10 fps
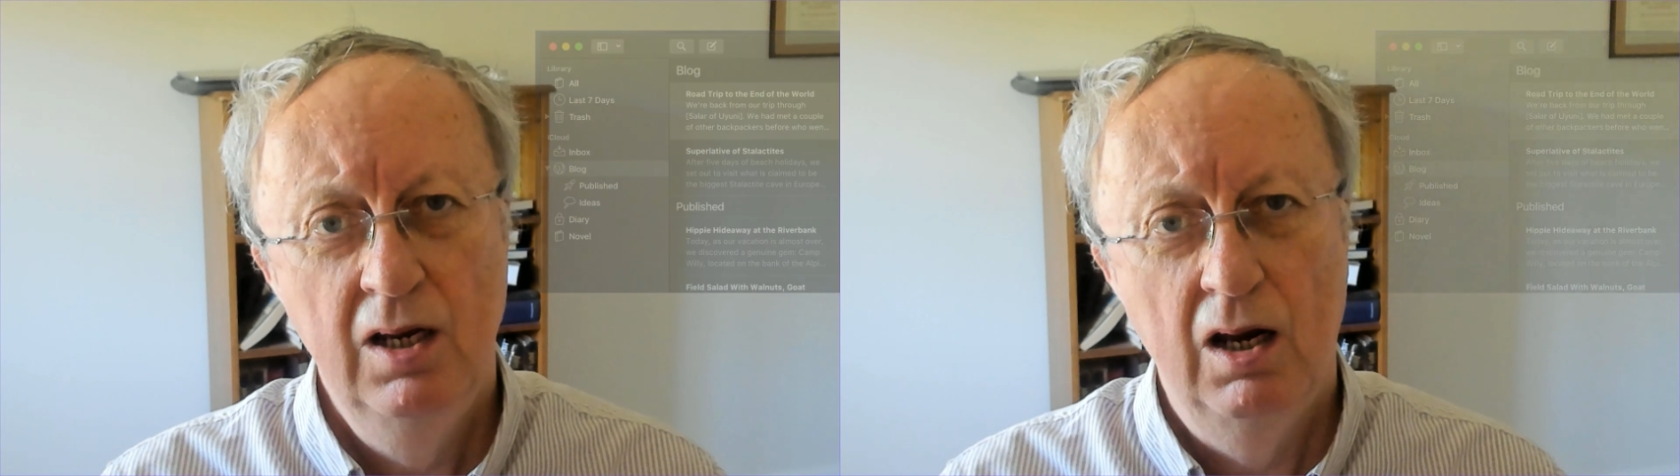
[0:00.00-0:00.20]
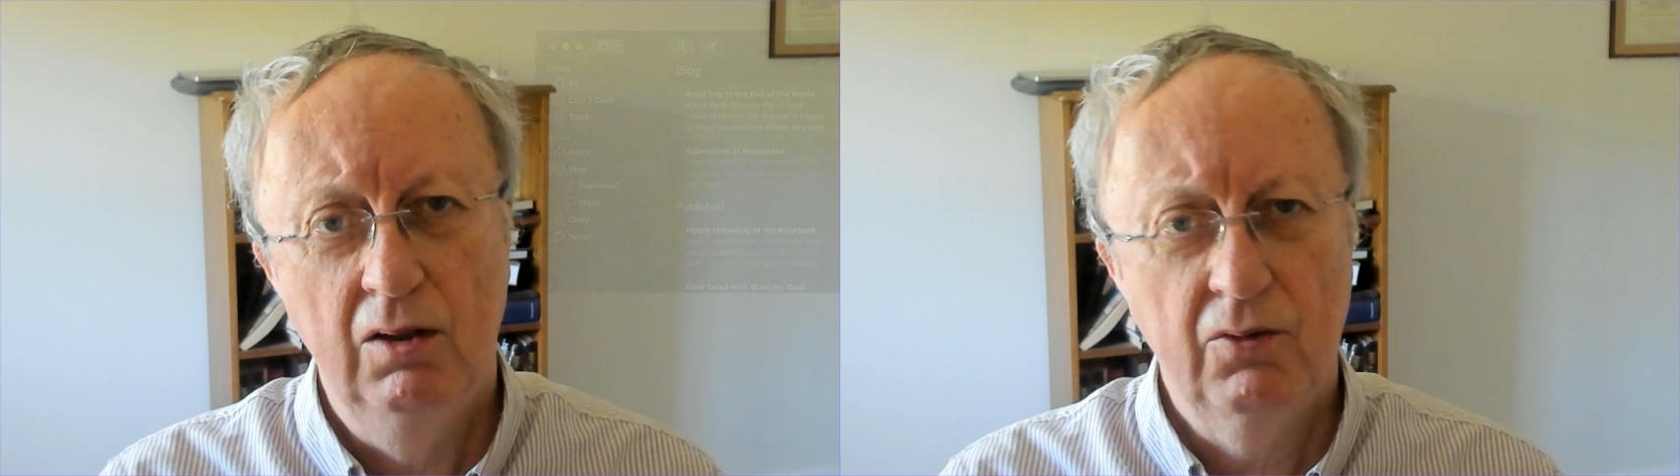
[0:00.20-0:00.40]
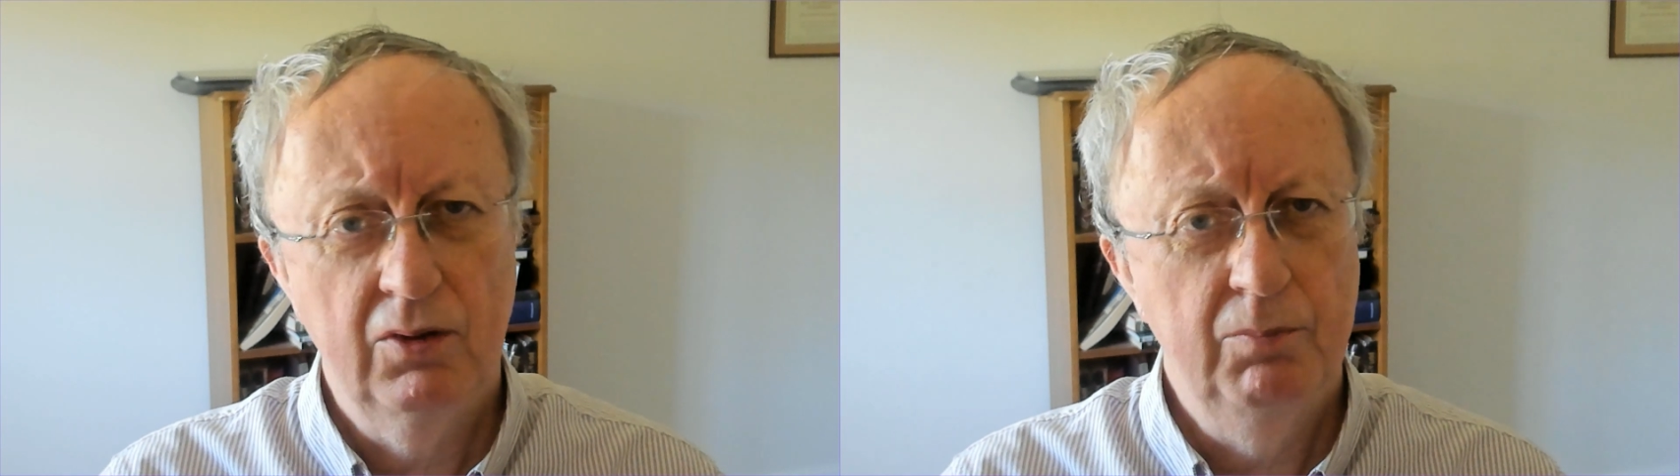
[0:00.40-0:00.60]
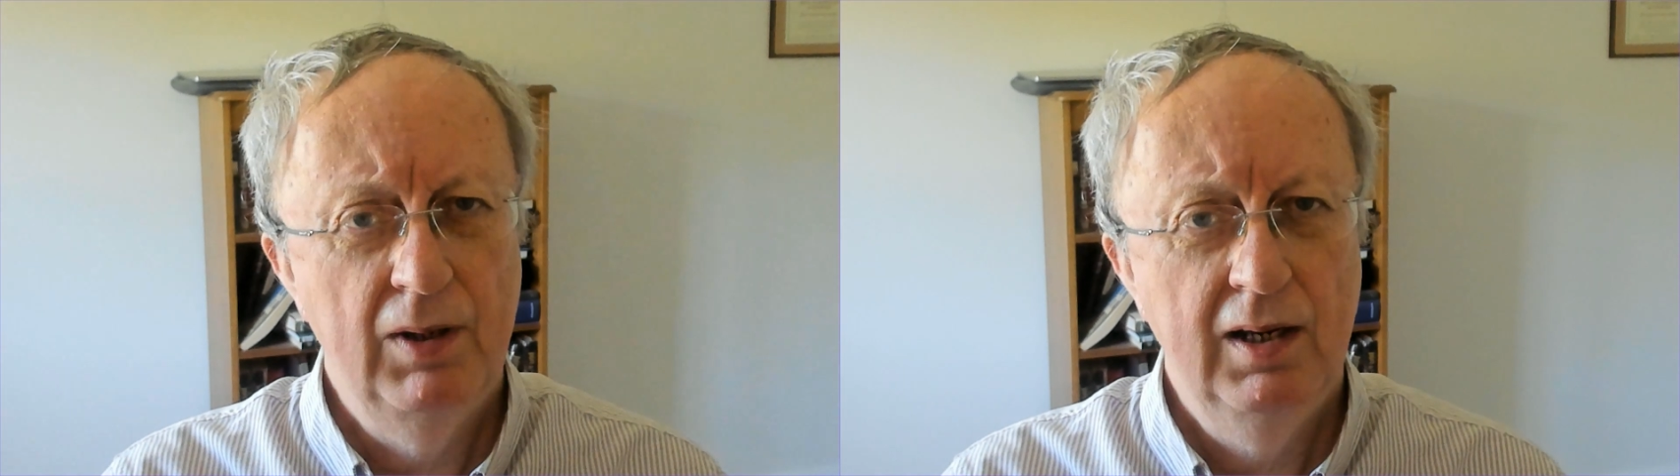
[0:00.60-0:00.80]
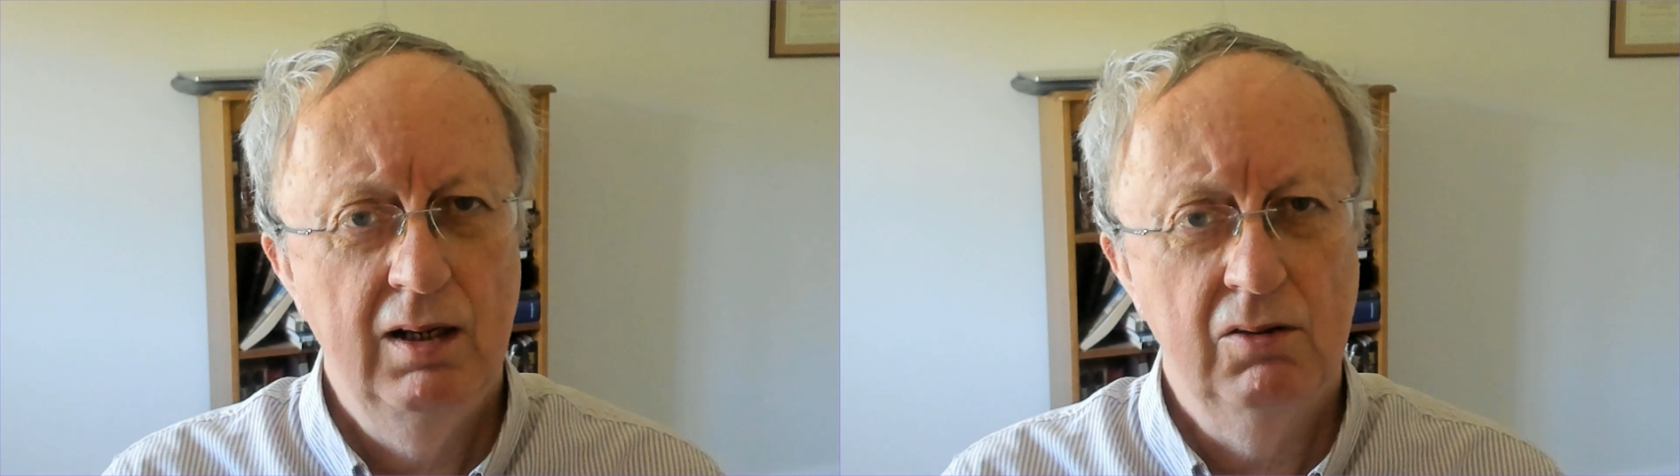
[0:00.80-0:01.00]
a lot of the
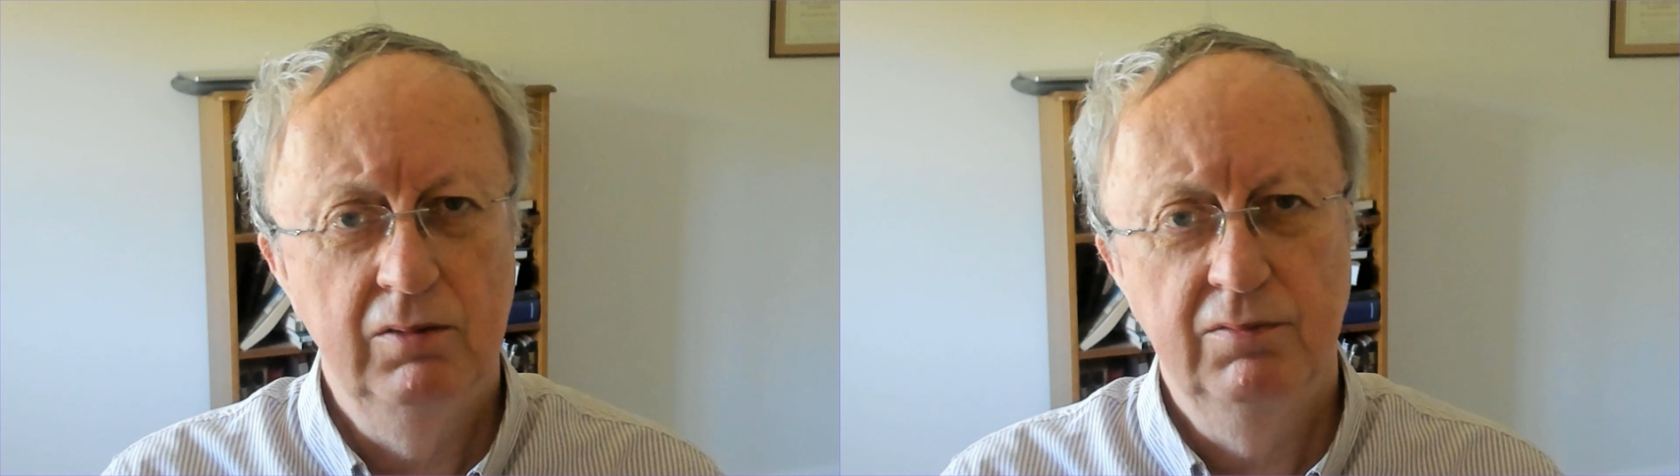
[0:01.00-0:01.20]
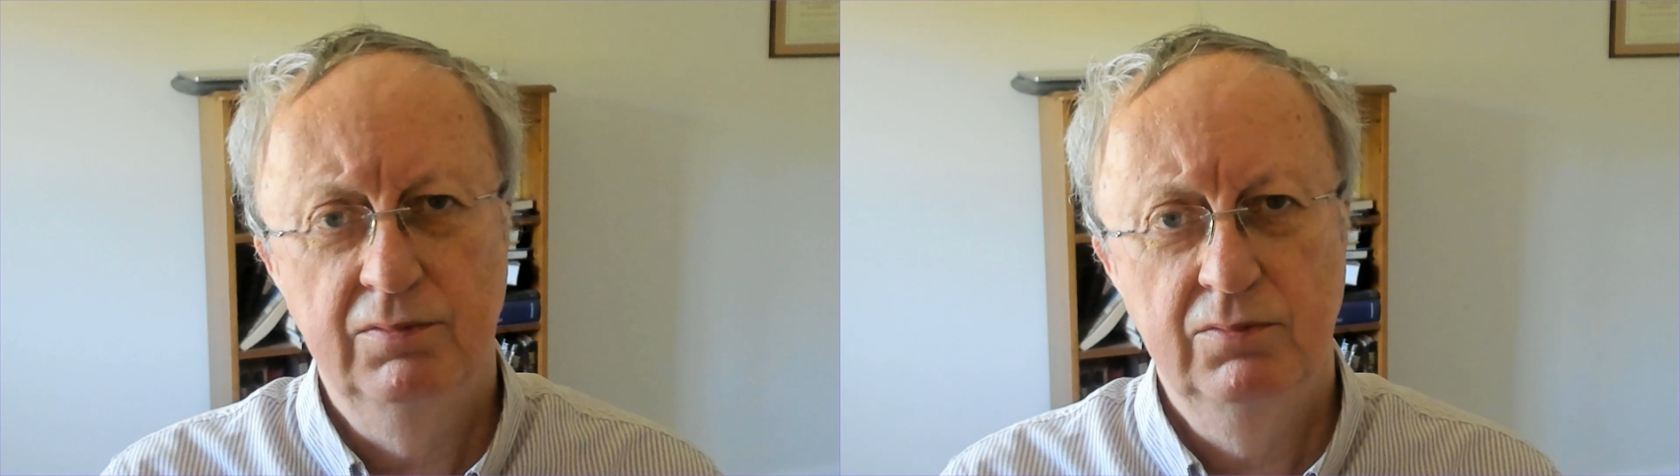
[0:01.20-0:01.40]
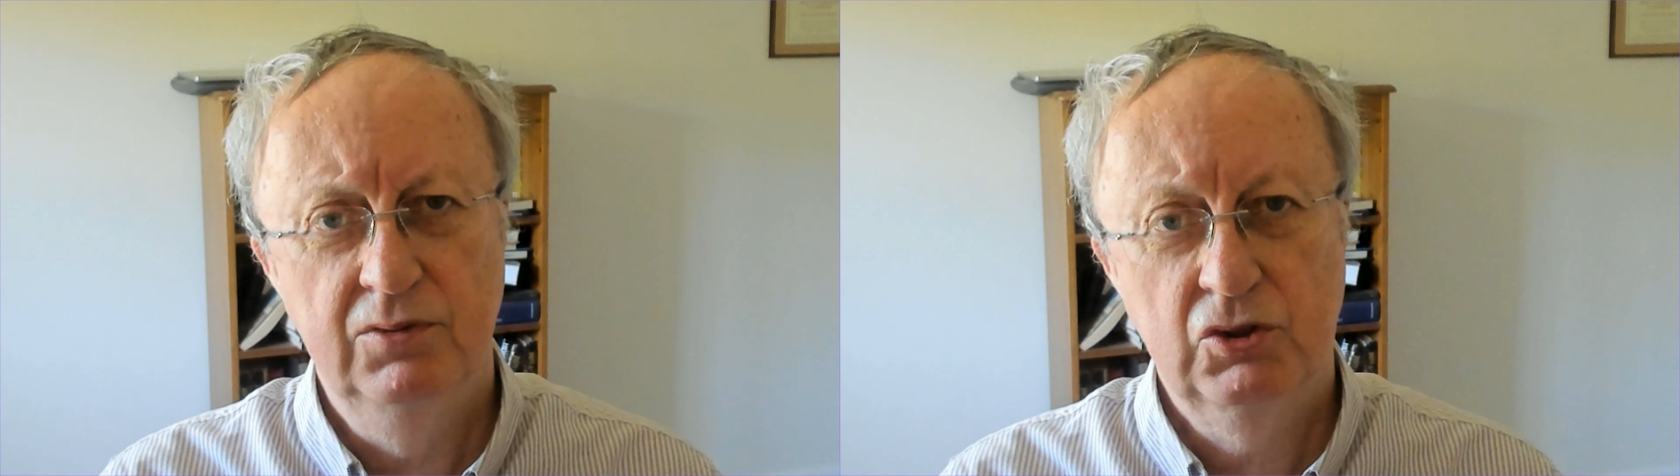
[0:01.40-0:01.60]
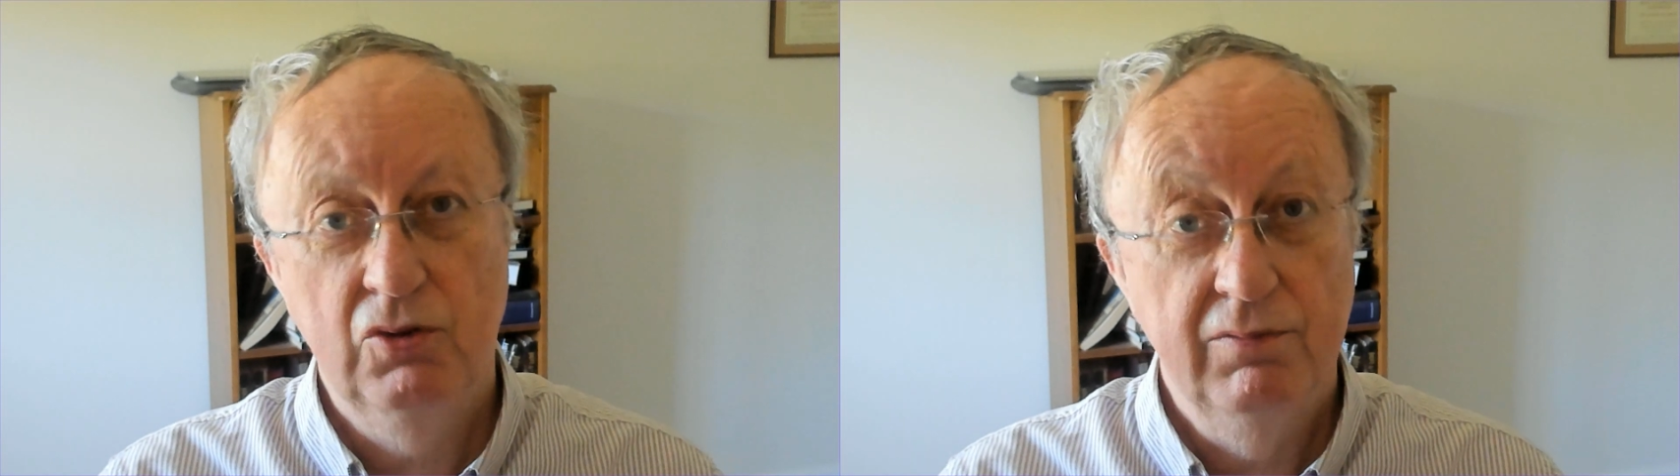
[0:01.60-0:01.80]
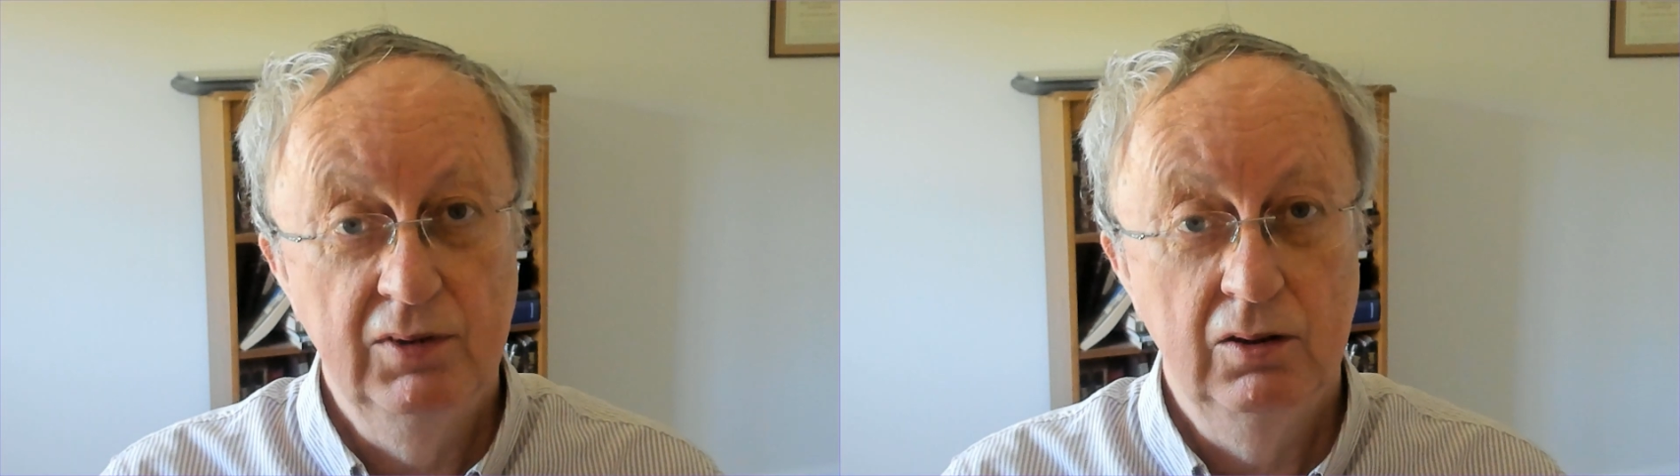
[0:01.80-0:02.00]
power of
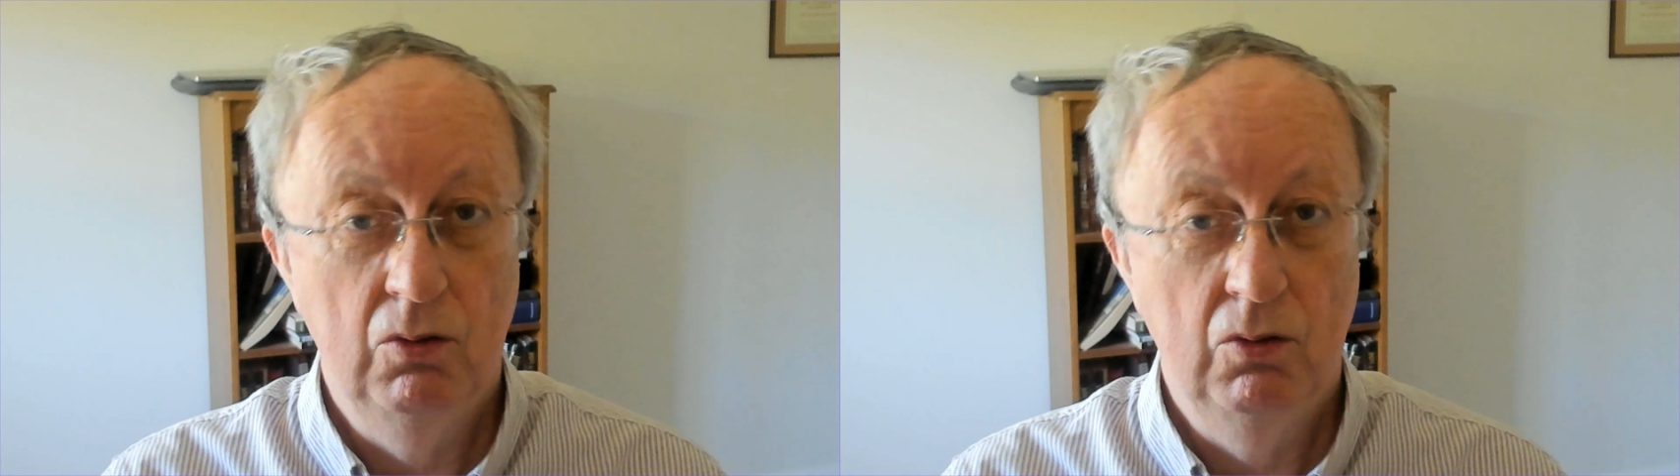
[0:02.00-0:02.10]
Scrivener,